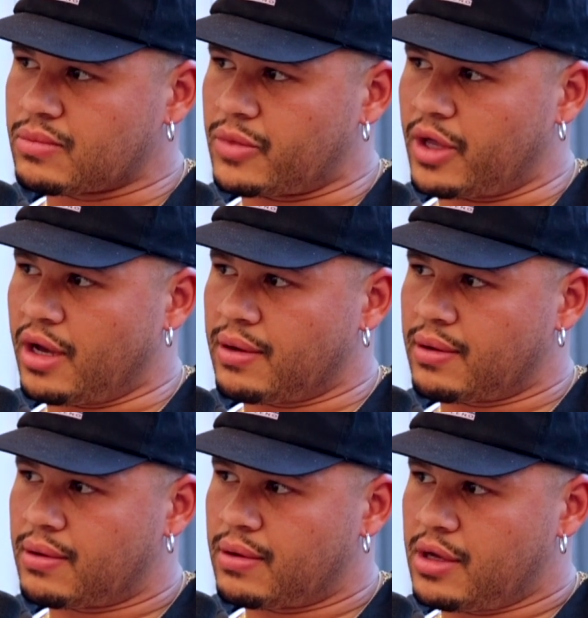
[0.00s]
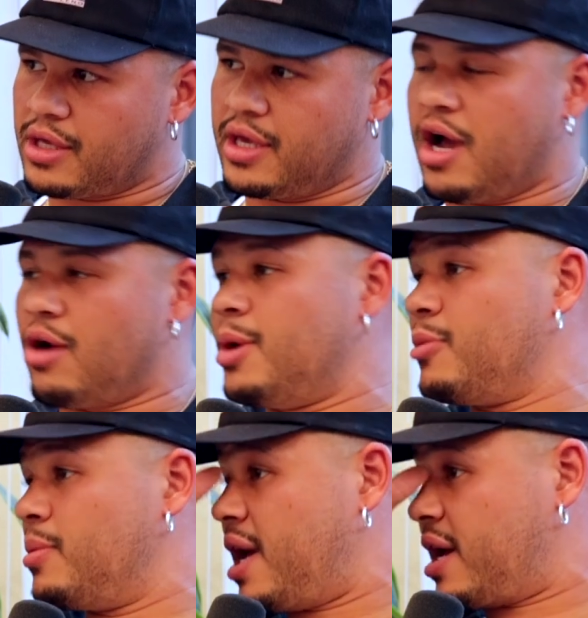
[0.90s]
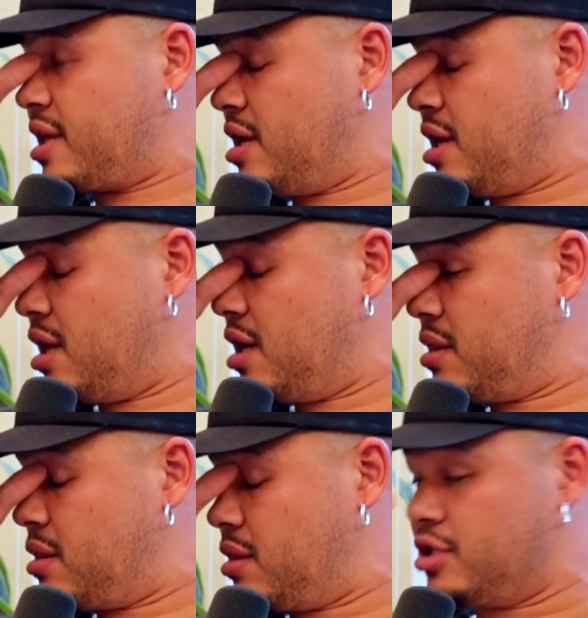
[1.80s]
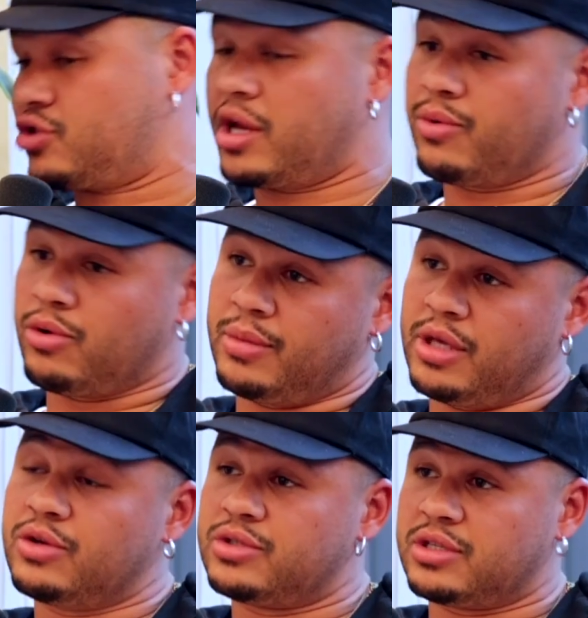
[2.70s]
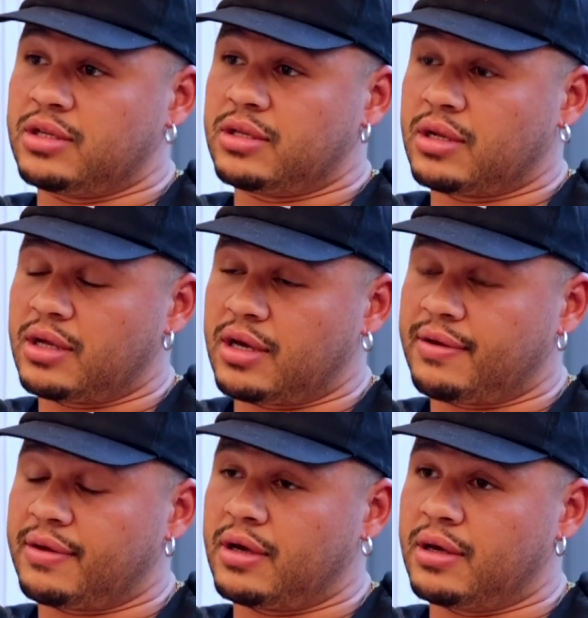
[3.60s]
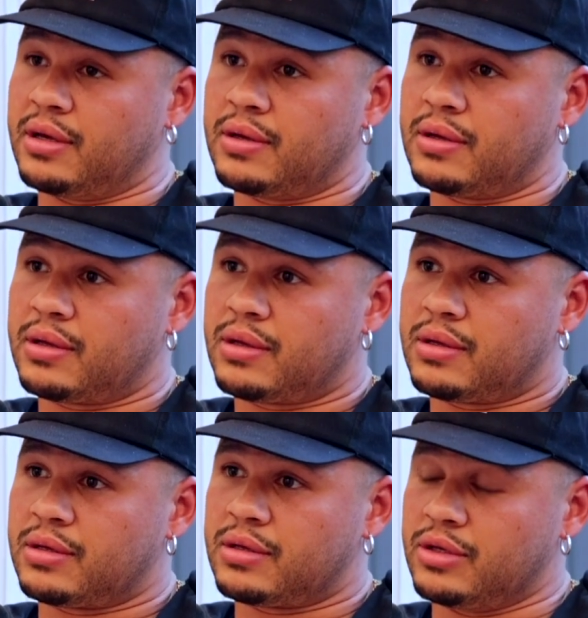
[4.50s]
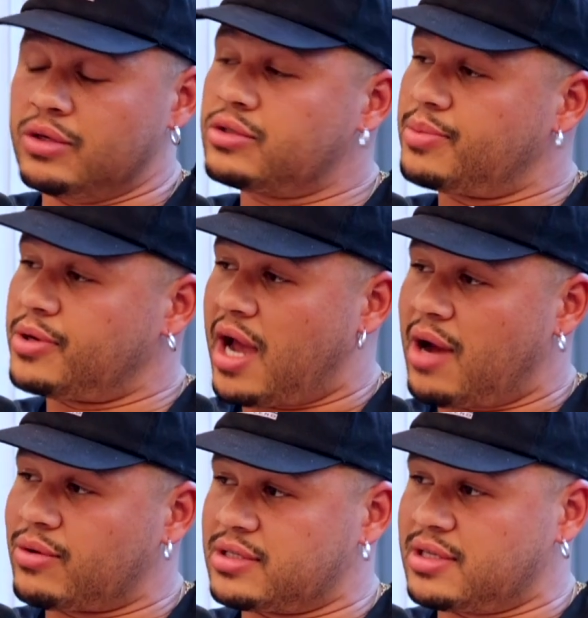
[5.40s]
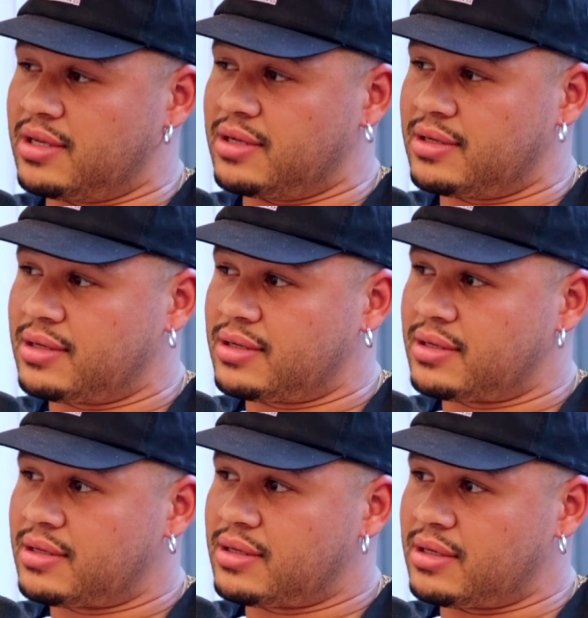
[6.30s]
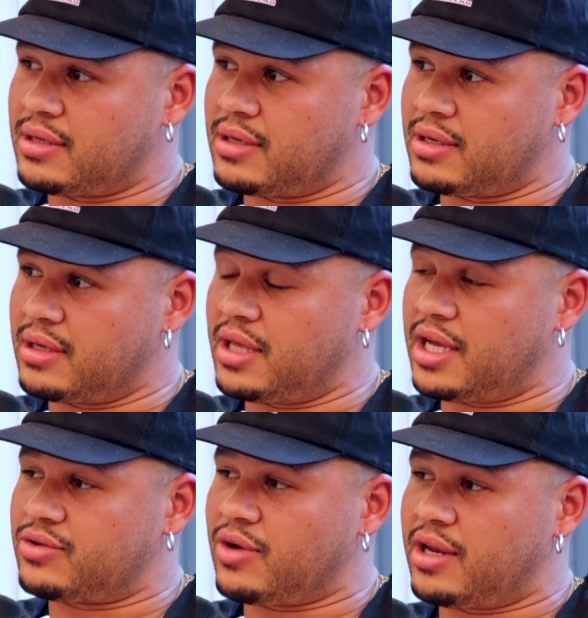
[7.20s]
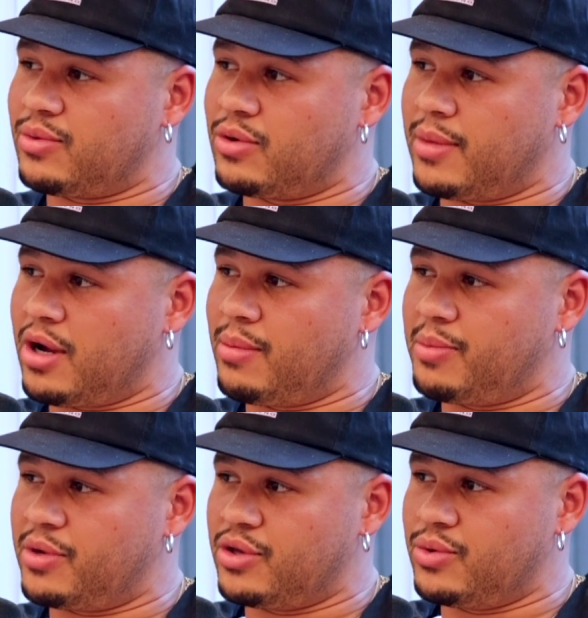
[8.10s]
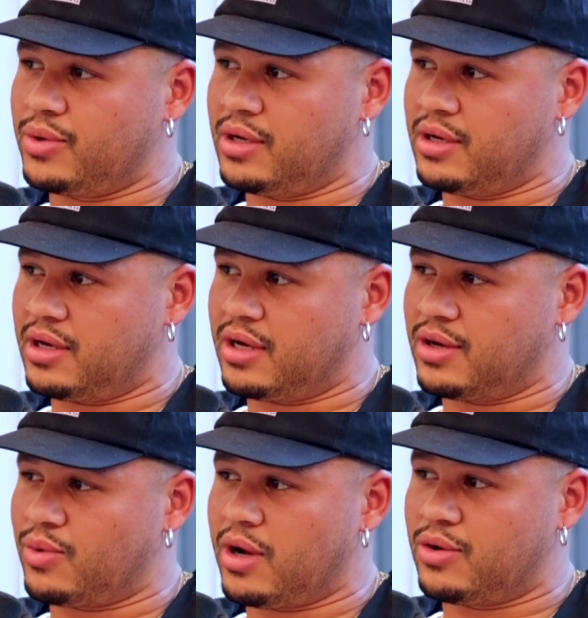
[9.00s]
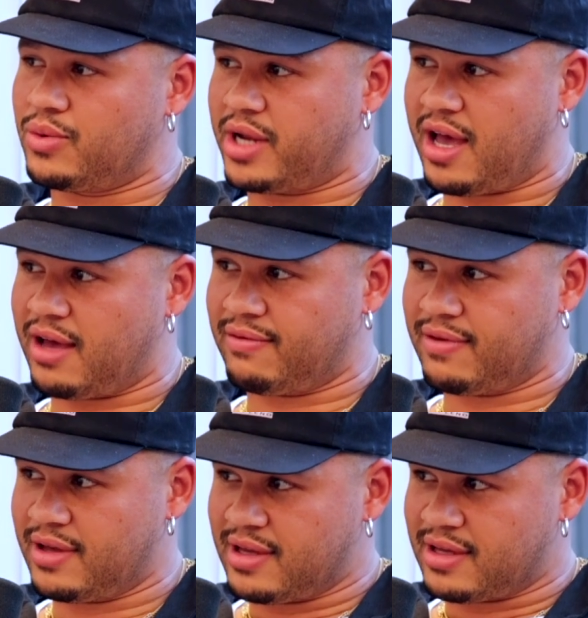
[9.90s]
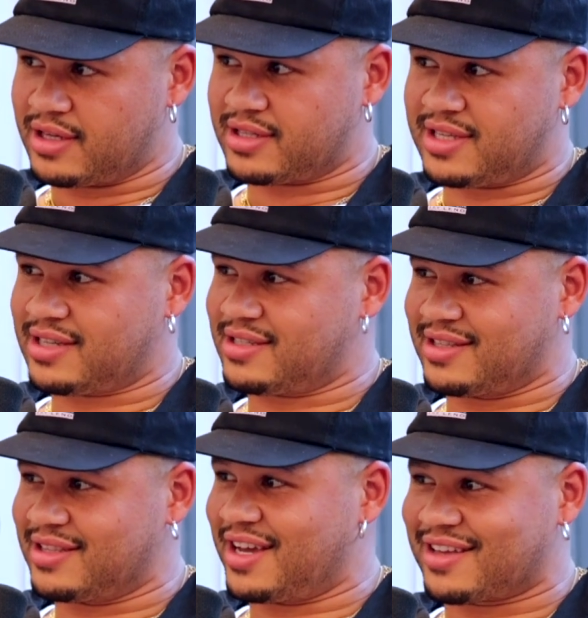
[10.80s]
Yeah. Yeah, I remember back in the training room in Houston, I used to put hours in that training room. I remember you and Ro would have your session like